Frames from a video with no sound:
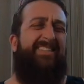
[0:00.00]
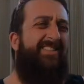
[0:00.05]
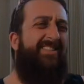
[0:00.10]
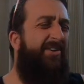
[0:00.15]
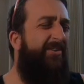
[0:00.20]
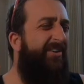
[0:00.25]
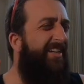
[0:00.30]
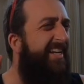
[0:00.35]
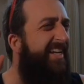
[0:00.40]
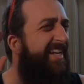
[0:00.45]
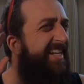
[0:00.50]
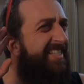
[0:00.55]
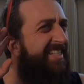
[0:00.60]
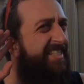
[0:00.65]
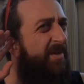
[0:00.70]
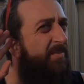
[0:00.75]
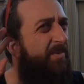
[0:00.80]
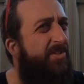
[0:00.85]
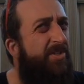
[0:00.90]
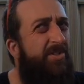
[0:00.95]
Sorry, kitty,
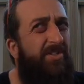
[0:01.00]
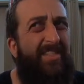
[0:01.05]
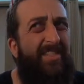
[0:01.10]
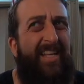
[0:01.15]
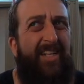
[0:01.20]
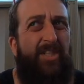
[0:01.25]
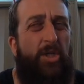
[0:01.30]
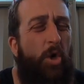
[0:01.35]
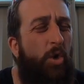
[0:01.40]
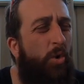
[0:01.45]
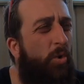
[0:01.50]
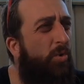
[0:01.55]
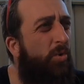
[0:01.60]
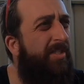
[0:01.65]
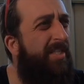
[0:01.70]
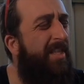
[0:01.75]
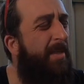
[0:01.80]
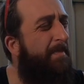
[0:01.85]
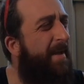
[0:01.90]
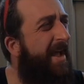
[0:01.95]
someone's using their tools
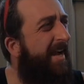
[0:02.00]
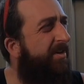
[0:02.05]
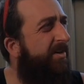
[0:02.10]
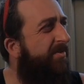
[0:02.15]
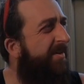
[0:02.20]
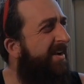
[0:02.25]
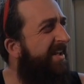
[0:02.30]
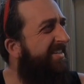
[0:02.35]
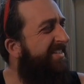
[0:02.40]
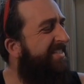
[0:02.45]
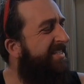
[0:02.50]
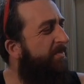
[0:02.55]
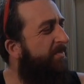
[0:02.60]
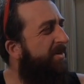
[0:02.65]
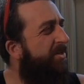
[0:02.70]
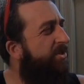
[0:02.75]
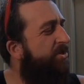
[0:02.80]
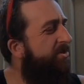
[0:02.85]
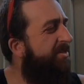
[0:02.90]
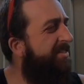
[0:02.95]
in the background.
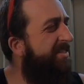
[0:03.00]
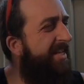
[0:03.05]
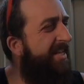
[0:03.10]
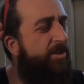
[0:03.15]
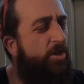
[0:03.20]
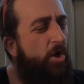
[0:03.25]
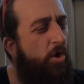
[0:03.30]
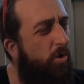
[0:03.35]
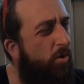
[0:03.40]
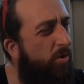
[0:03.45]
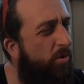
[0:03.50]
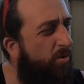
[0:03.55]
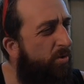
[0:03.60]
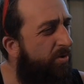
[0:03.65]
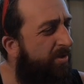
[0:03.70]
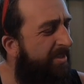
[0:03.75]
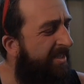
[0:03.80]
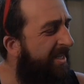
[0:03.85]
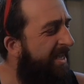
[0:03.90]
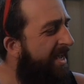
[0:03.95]
Someone is using their tools.
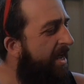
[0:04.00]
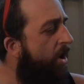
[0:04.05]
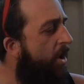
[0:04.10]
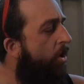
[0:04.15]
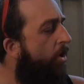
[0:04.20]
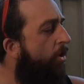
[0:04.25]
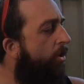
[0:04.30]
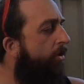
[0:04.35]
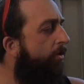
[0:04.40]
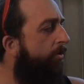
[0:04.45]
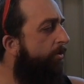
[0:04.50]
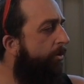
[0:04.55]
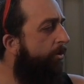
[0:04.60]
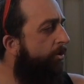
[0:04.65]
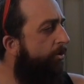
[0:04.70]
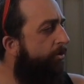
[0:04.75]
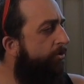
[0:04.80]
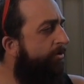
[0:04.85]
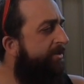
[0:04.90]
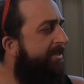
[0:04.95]

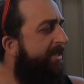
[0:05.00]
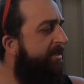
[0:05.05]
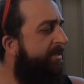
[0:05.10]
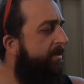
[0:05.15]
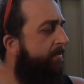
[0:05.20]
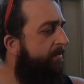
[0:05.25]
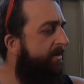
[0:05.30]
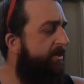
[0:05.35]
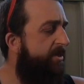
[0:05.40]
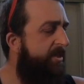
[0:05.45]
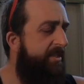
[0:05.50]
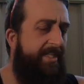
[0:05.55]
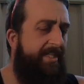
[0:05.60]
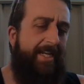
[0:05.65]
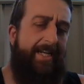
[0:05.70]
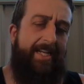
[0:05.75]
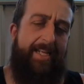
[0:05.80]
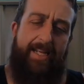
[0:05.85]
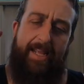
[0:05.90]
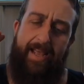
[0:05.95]
Rude sons of bitches,
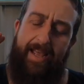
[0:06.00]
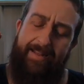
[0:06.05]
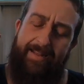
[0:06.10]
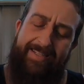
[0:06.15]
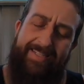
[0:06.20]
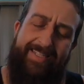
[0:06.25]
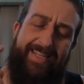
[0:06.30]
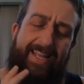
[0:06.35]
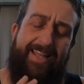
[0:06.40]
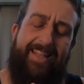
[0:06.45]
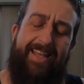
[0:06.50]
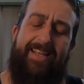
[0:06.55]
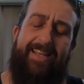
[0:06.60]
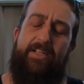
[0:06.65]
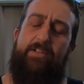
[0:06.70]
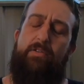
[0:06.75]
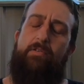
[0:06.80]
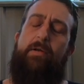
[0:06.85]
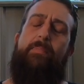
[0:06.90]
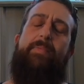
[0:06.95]
kitty. How dare they
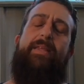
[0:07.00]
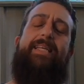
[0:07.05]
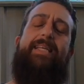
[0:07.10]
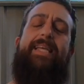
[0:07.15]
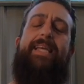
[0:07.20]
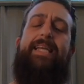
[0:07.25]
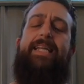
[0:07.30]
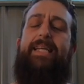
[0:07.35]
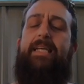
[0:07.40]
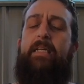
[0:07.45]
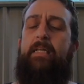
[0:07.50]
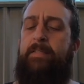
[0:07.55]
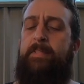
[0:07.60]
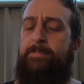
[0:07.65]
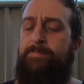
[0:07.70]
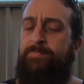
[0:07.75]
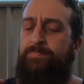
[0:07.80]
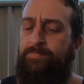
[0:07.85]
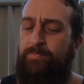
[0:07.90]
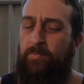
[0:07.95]
interrupt the kitty.
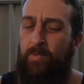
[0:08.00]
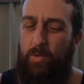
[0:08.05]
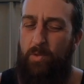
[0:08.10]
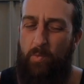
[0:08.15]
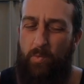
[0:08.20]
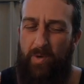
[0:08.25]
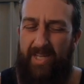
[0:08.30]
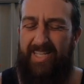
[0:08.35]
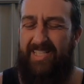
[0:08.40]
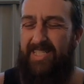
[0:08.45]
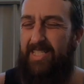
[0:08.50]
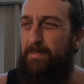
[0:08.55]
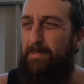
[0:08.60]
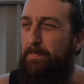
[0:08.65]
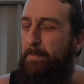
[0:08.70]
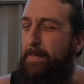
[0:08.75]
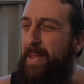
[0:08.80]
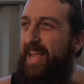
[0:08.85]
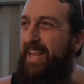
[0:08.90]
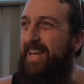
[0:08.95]
We
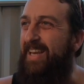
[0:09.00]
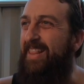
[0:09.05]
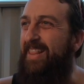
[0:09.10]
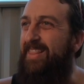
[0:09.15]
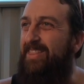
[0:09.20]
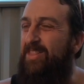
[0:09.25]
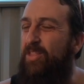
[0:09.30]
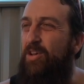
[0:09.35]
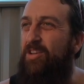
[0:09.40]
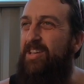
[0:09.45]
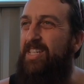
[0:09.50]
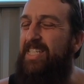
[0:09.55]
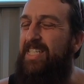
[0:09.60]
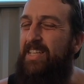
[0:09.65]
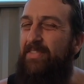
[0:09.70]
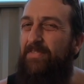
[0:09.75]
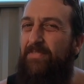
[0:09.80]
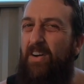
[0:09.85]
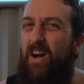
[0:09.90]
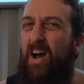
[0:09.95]
spent
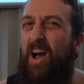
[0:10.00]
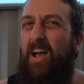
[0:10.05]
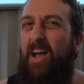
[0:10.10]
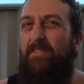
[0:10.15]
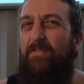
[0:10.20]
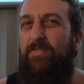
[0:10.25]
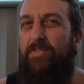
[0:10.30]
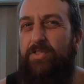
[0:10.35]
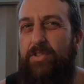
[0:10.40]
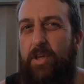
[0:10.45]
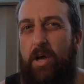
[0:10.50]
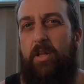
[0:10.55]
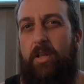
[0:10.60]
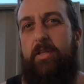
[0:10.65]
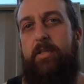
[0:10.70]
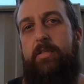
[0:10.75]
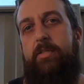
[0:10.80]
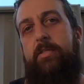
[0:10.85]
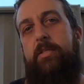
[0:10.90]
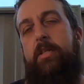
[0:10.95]

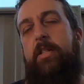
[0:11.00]
$35.